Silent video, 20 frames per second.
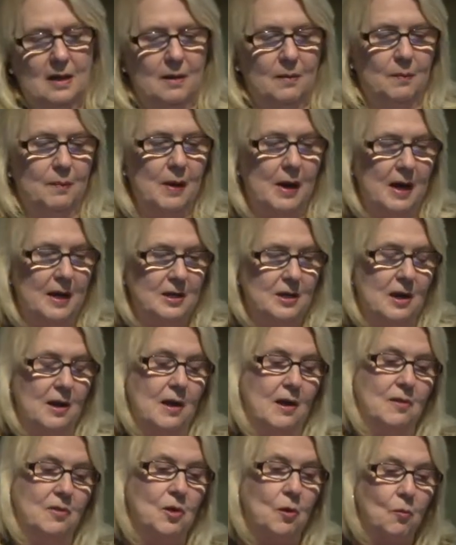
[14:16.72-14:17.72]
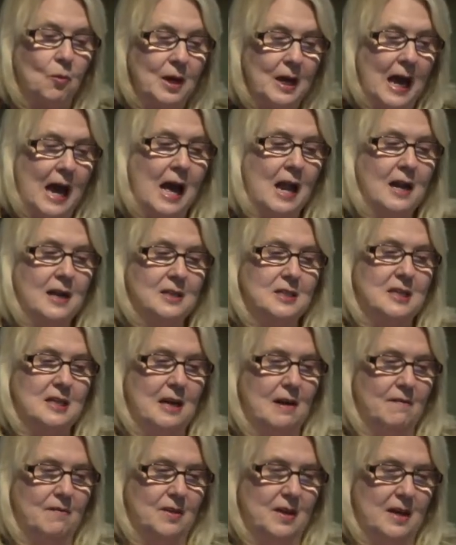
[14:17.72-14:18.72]
But the reality
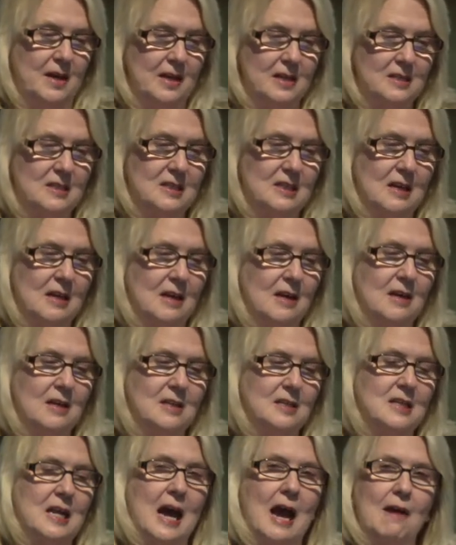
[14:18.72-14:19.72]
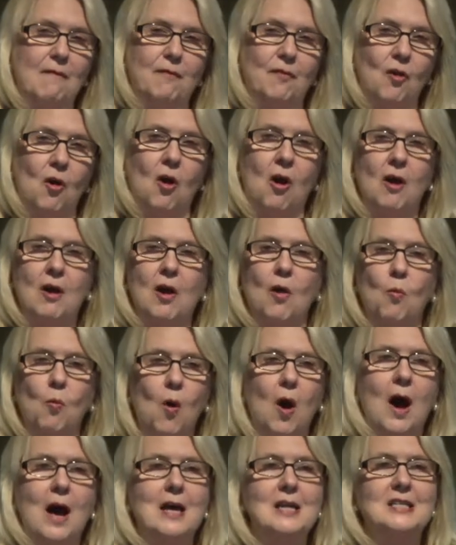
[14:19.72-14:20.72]
of this is that Florida
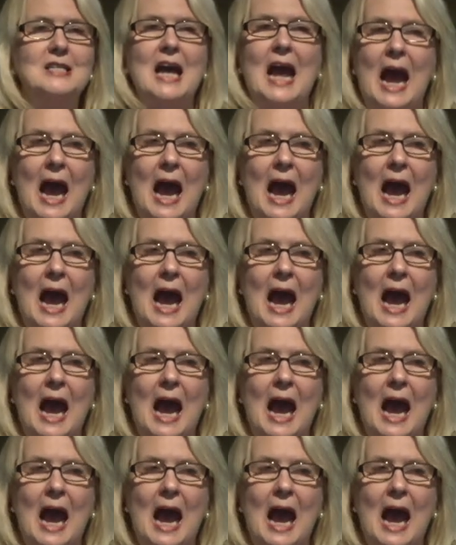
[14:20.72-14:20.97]
was